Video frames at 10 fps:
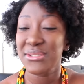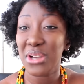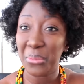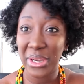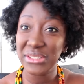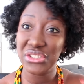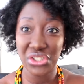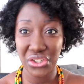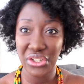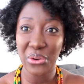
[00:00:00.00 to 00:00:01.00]
So I'm going to
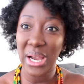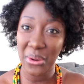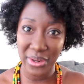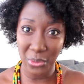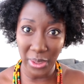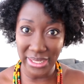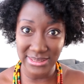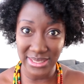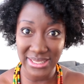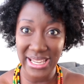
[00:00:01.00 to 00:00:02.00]
show you what
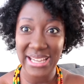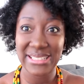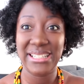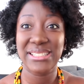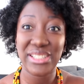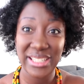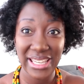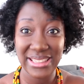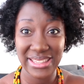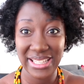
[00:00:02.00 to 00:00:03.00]
exactly I did to
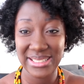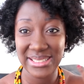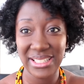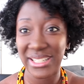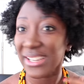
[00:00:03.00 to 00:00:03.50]
get this